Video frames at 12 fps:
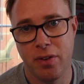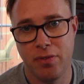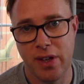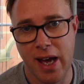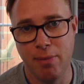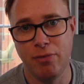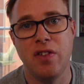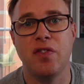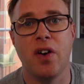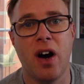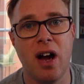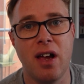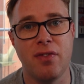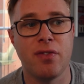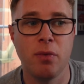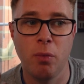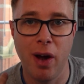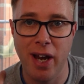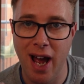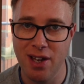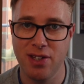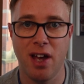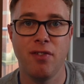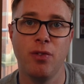the MV5, when it
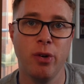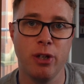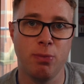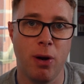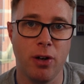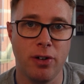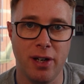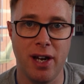has that voice mode